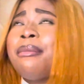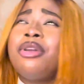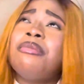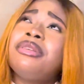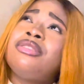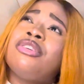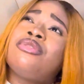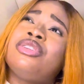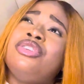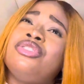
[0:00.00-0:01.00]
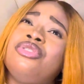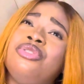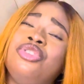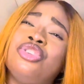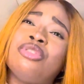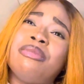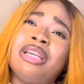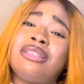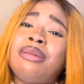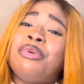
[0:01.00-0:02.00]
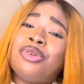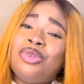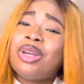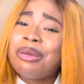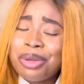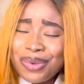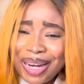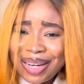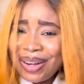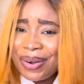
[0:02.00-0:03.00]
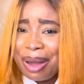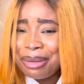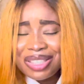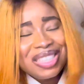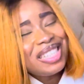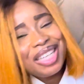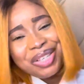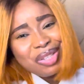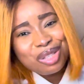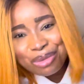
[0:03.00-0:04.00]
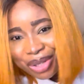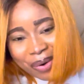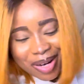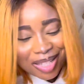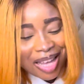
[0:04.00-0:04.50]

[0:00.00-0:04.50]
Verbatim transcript: I'm going to be serious with YouTube next year. But look at me right now. I'm actually taking YouTube serious